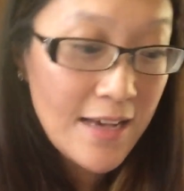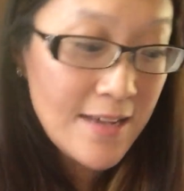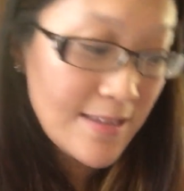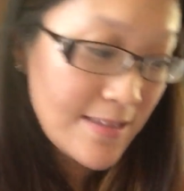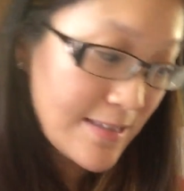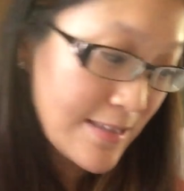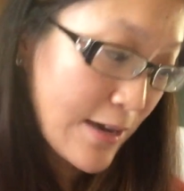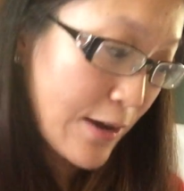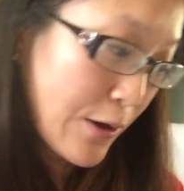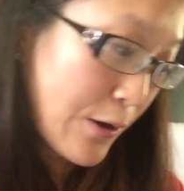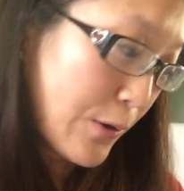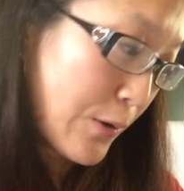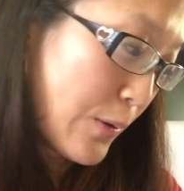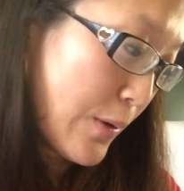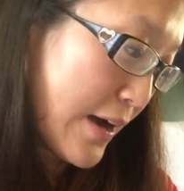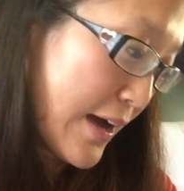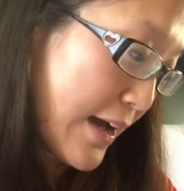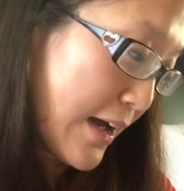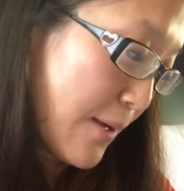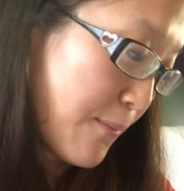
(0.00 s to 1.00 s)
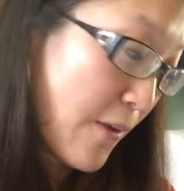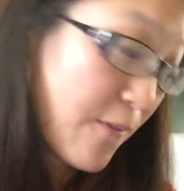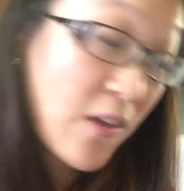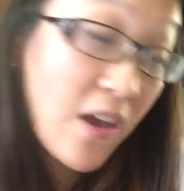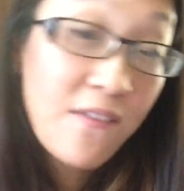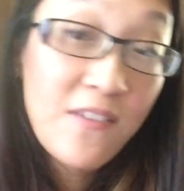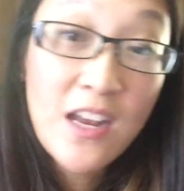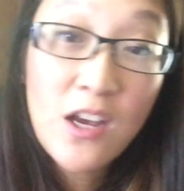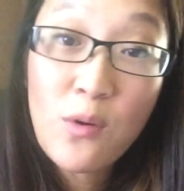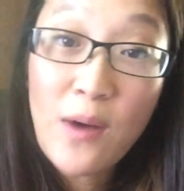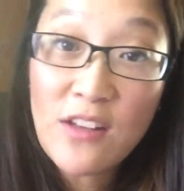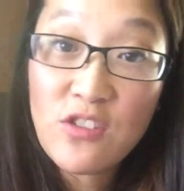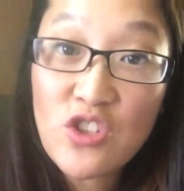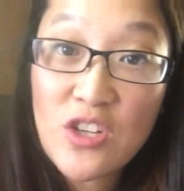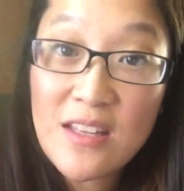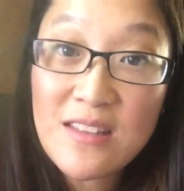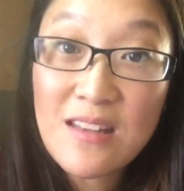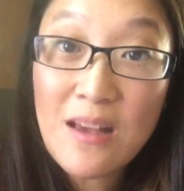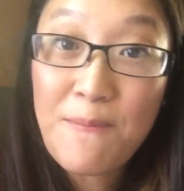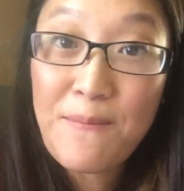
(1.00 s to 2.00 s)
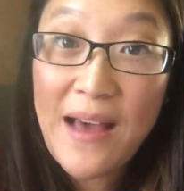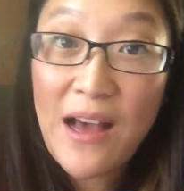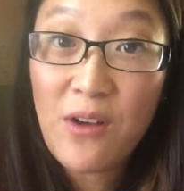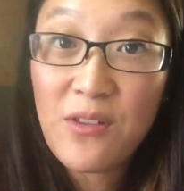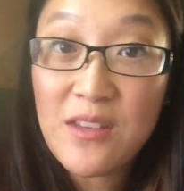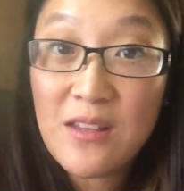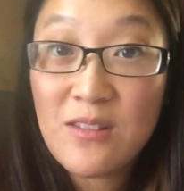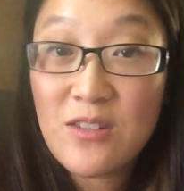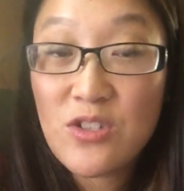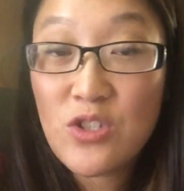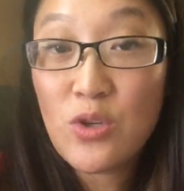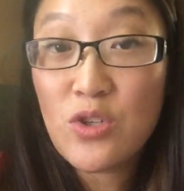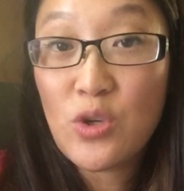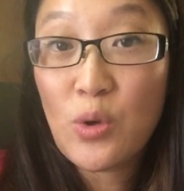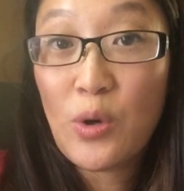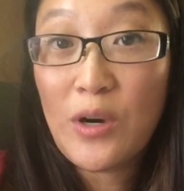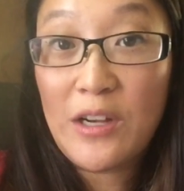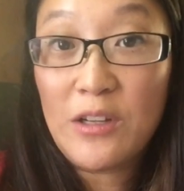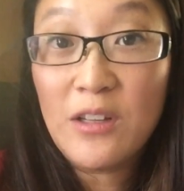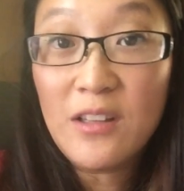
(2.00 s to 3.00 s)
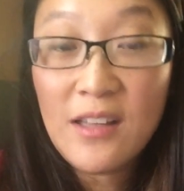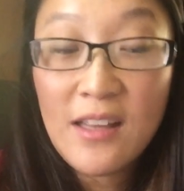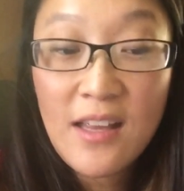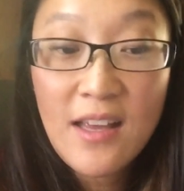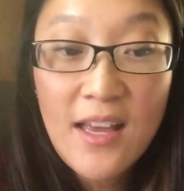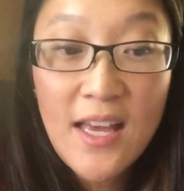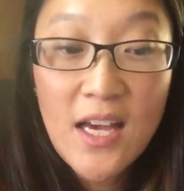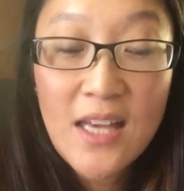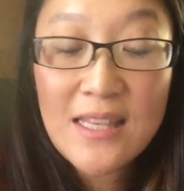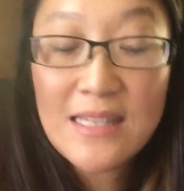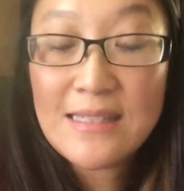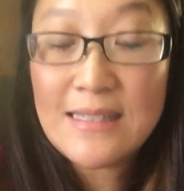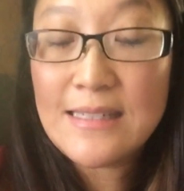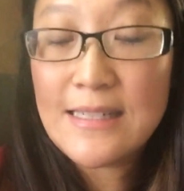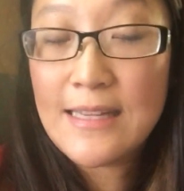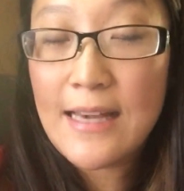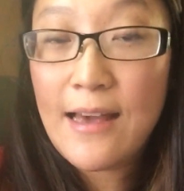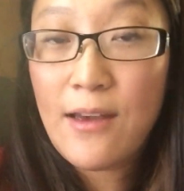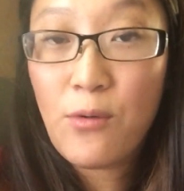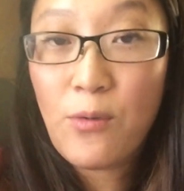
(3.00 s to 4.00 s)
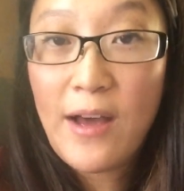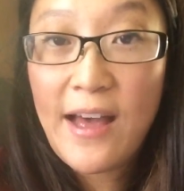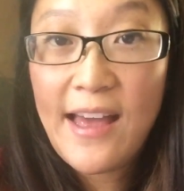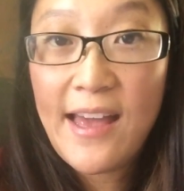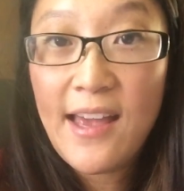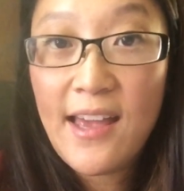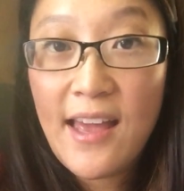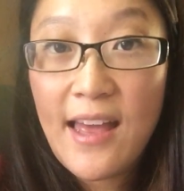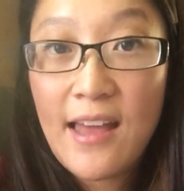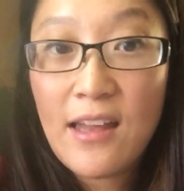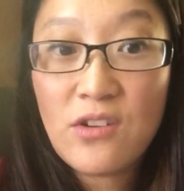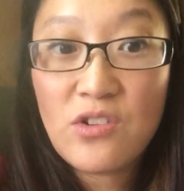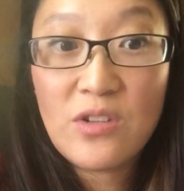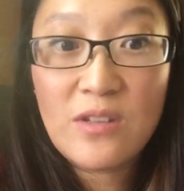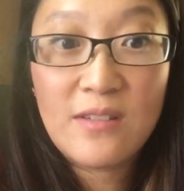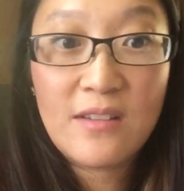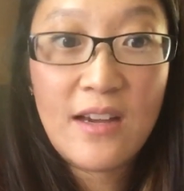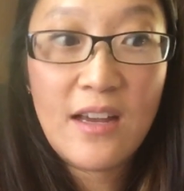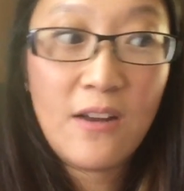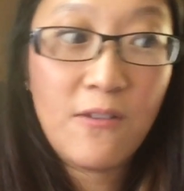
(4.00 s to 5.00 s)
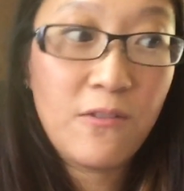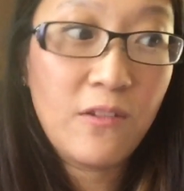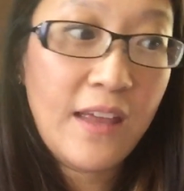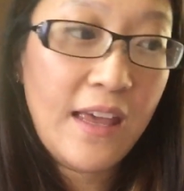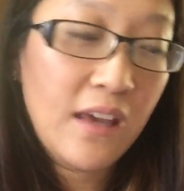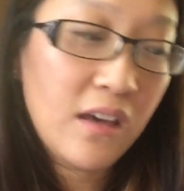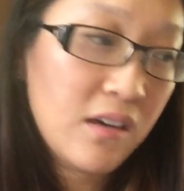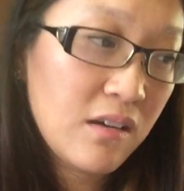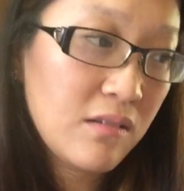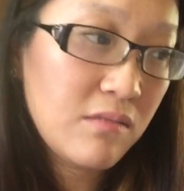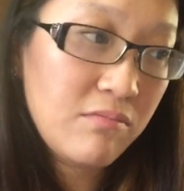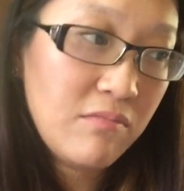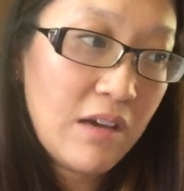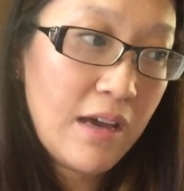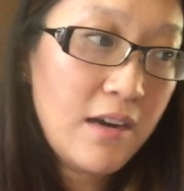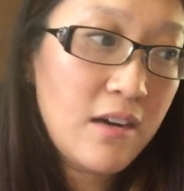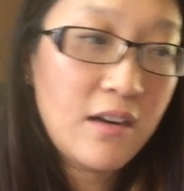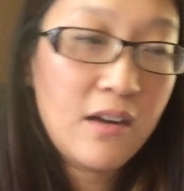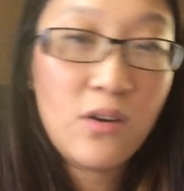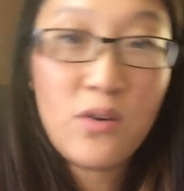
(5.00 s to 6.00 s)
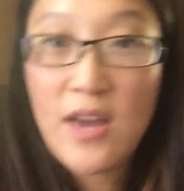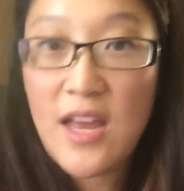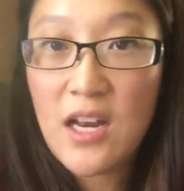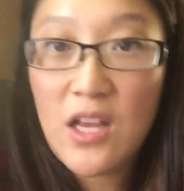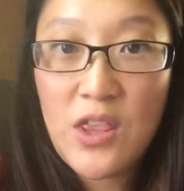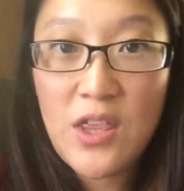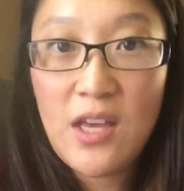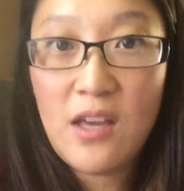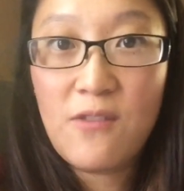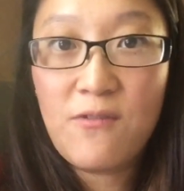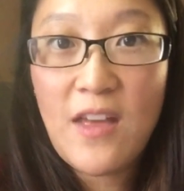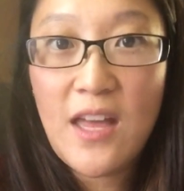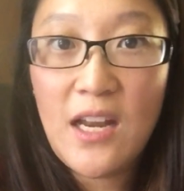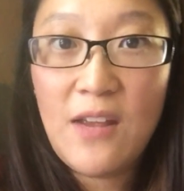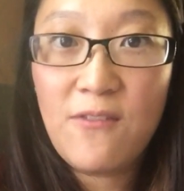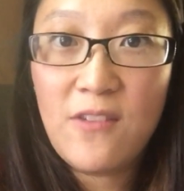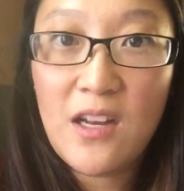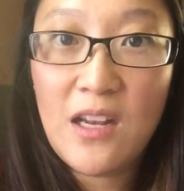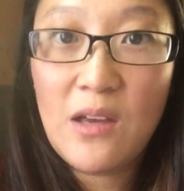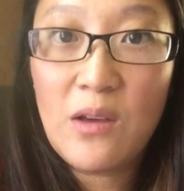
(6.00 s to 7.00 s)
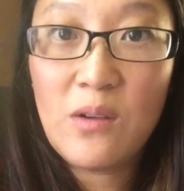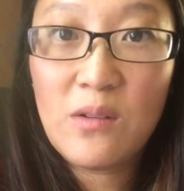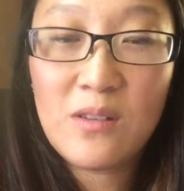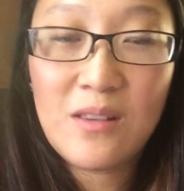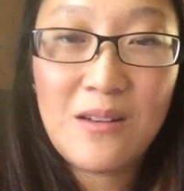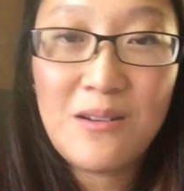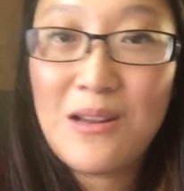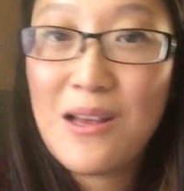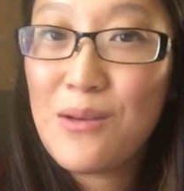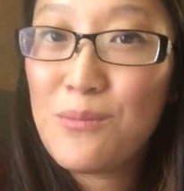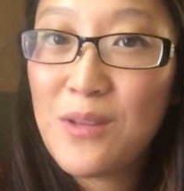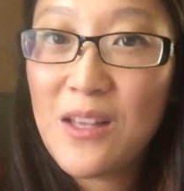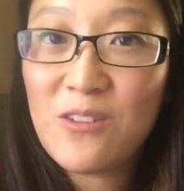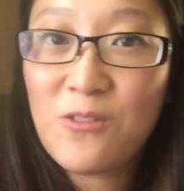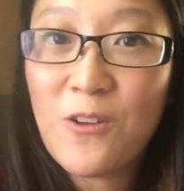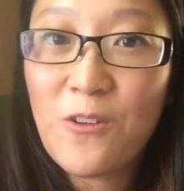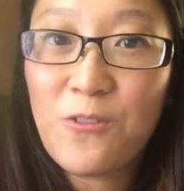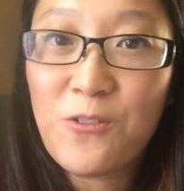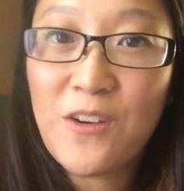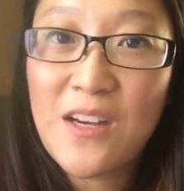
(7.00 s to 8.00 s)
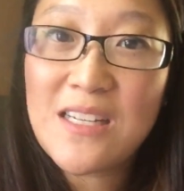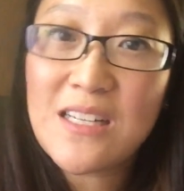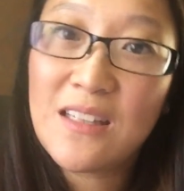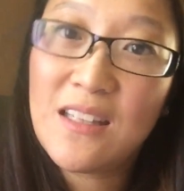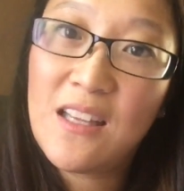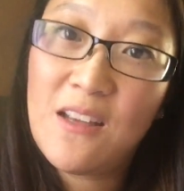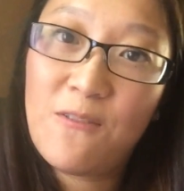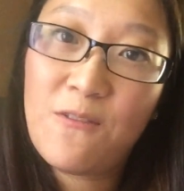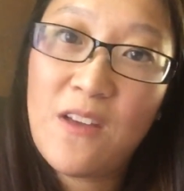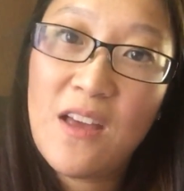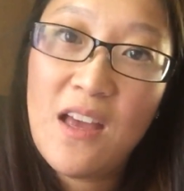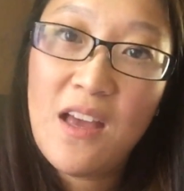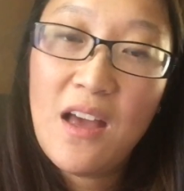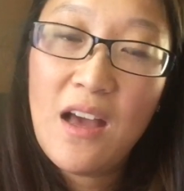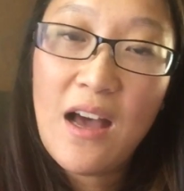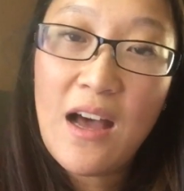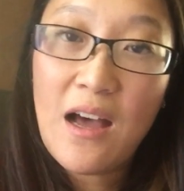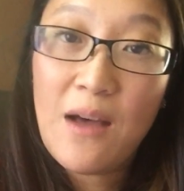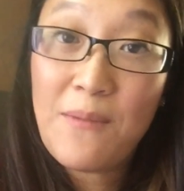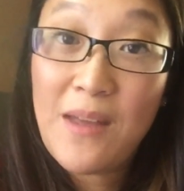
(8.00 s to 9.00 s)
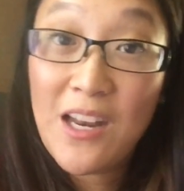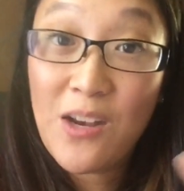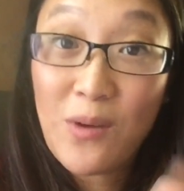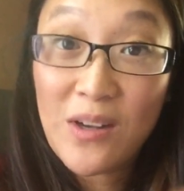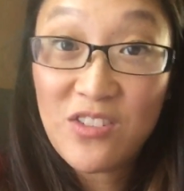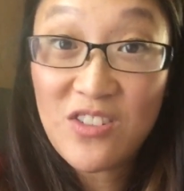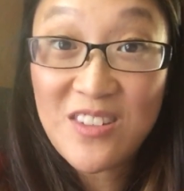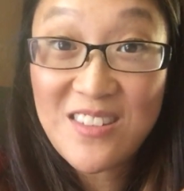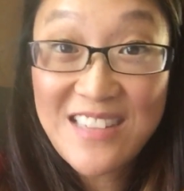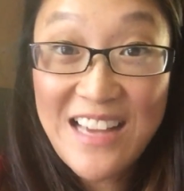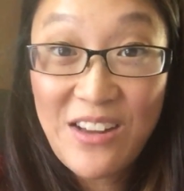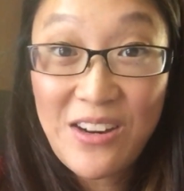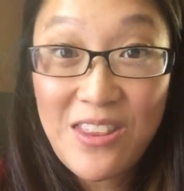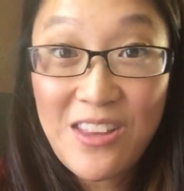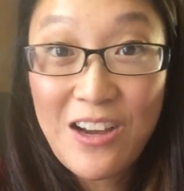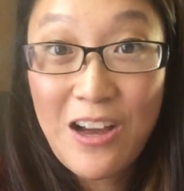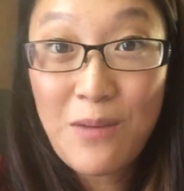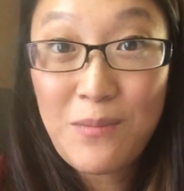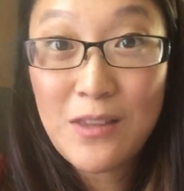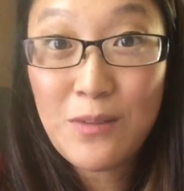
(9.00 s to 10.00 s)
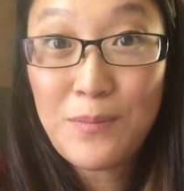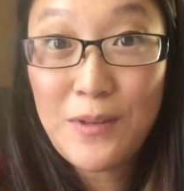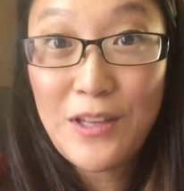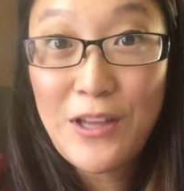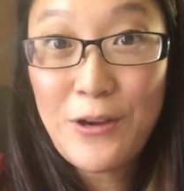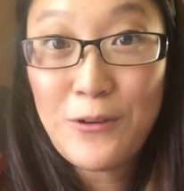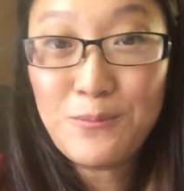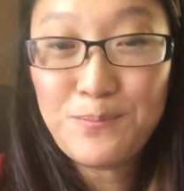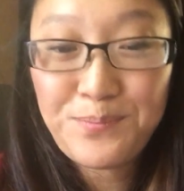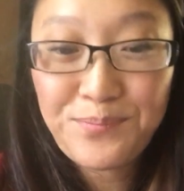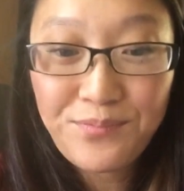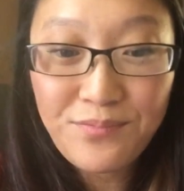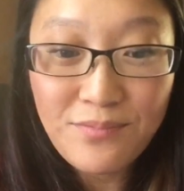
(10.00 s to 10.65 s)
So if you have any questions about this tutorial, this DIY, and just kind of like, I don't know, anything of any videos, then please feel free to leave any questions down in the comments below.